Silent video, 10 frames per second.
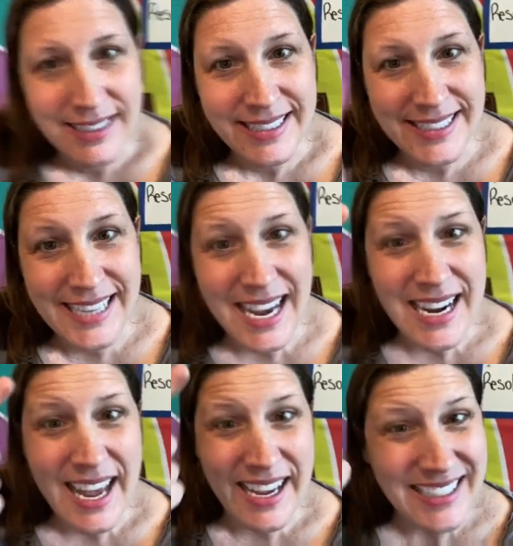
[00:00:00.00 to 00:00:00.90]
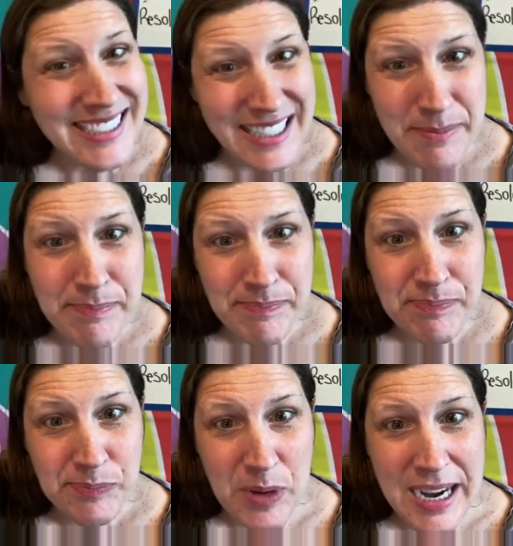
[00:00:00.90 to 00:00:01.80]
Dad hugged him,
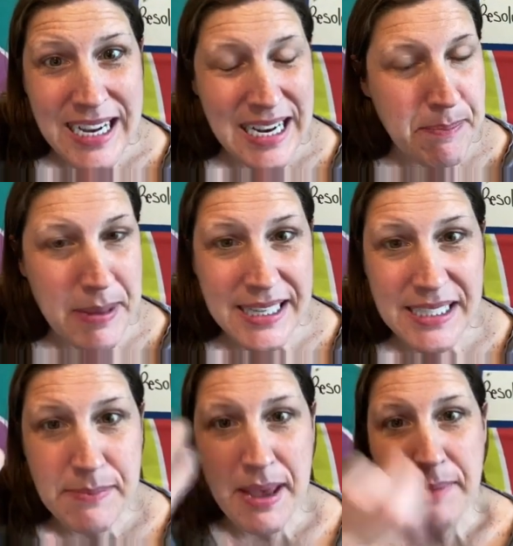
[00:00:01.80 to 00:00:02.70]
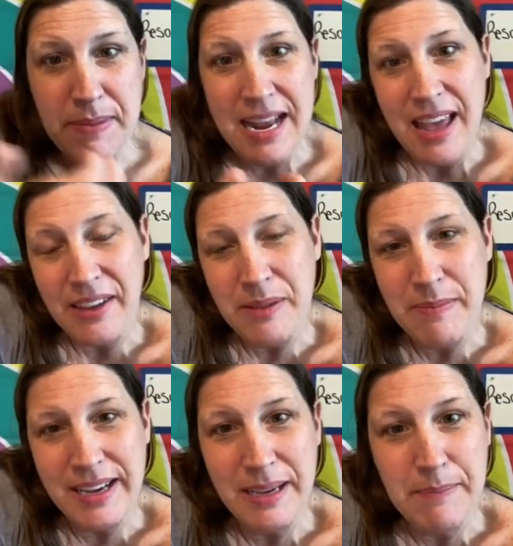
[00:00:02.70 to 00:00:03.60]
right? He picked him up and held him
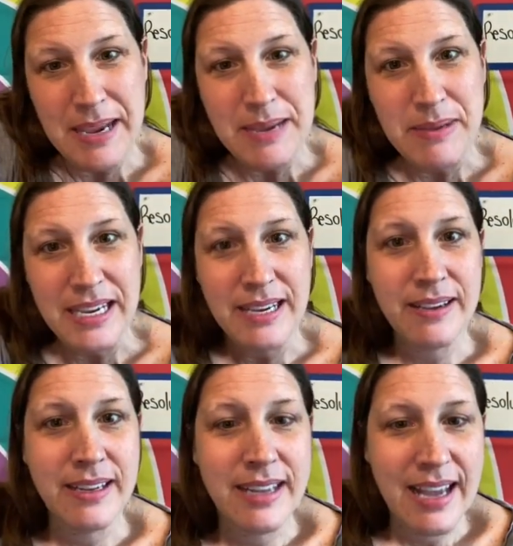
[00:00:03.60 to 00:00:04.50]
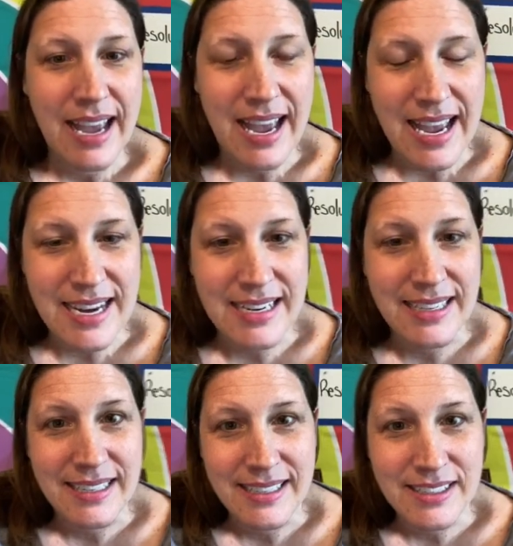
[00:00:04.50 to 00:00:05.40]
like a baby and
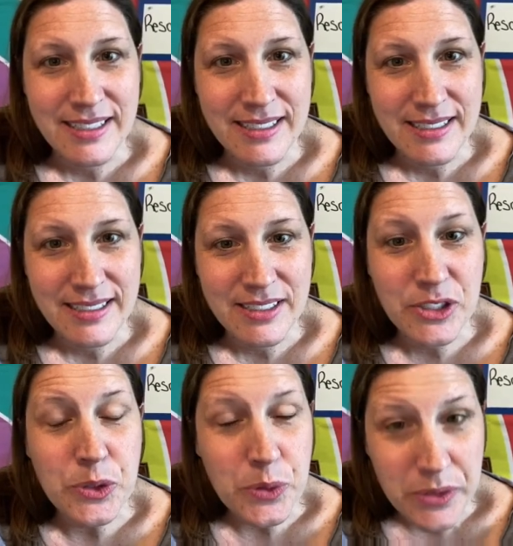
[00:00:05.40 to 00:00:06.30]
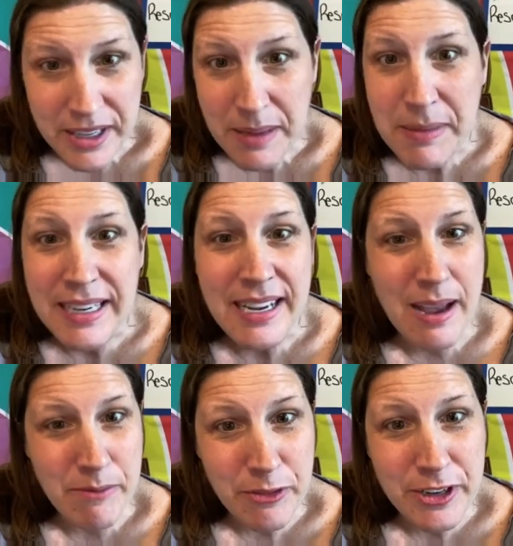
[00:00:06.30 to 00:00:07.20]
soothed him and he
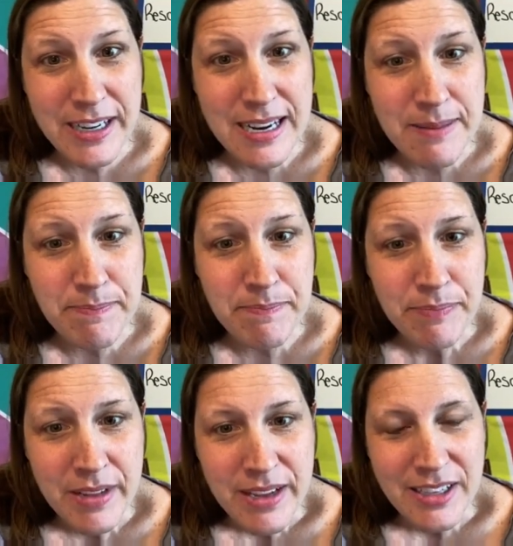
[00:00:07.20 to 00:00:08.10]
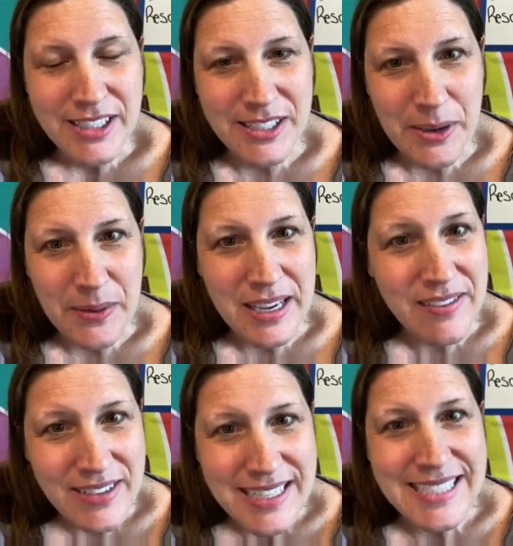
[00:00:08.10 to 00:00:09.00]
comforted him. So
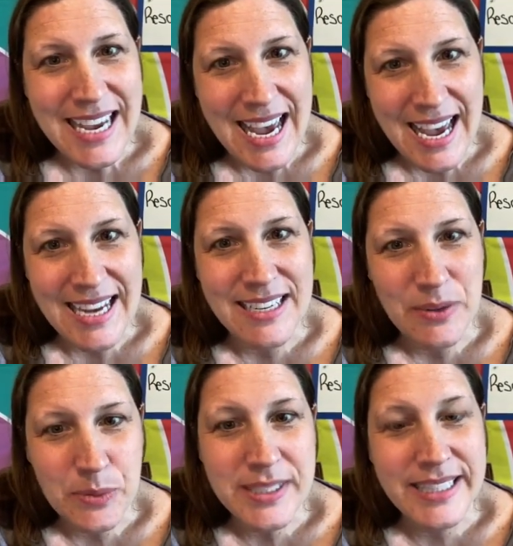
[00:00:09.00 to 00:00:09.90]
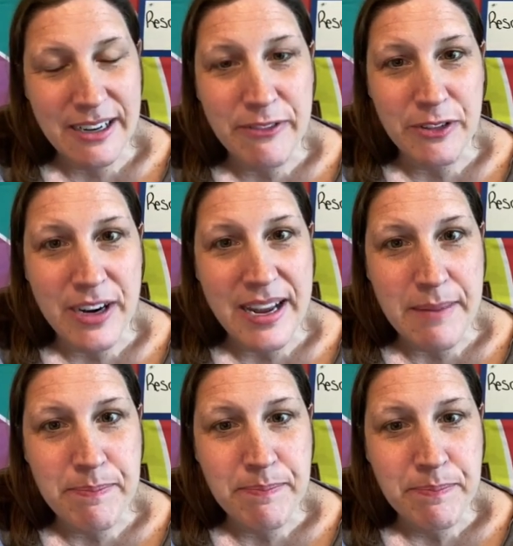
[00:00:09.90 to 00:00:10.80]
even Dad was there for
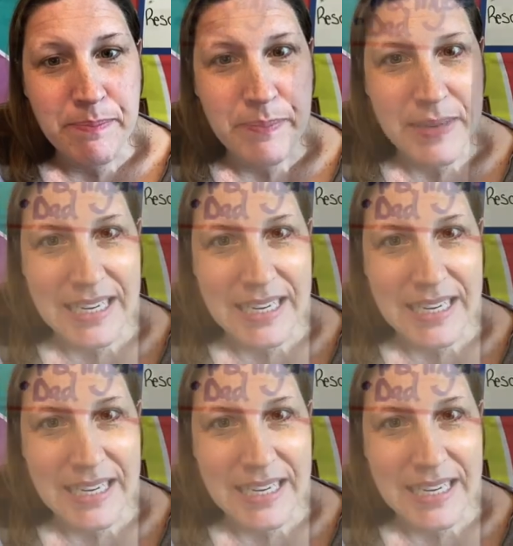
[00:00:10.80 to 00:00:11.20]
him in